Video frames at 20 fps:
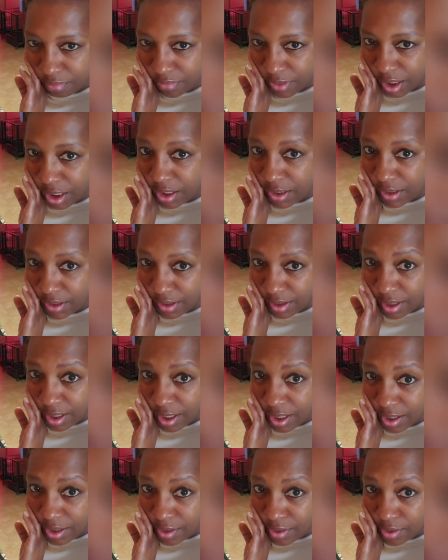They
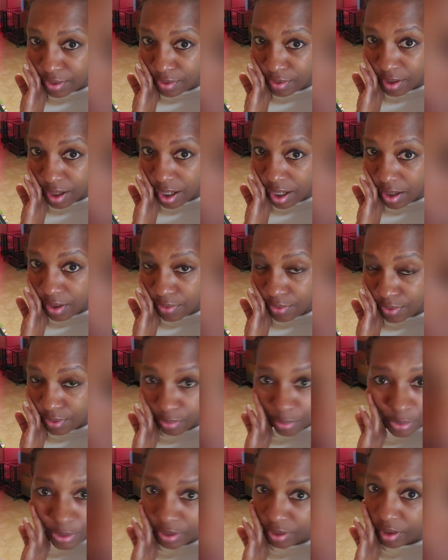say 2 hours,
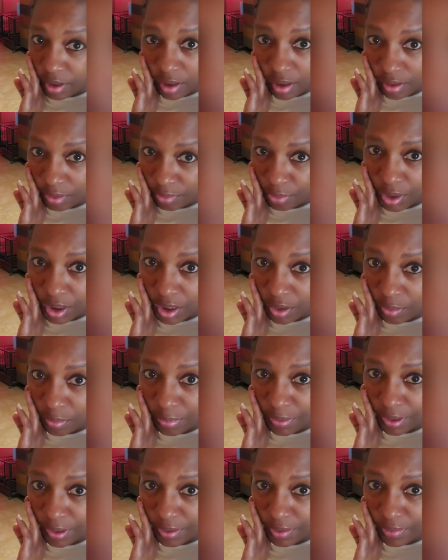but we know
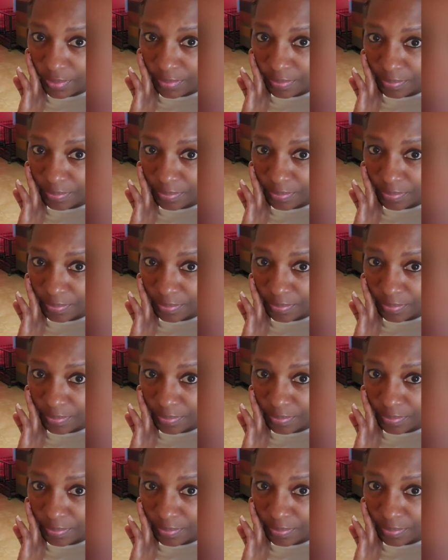better.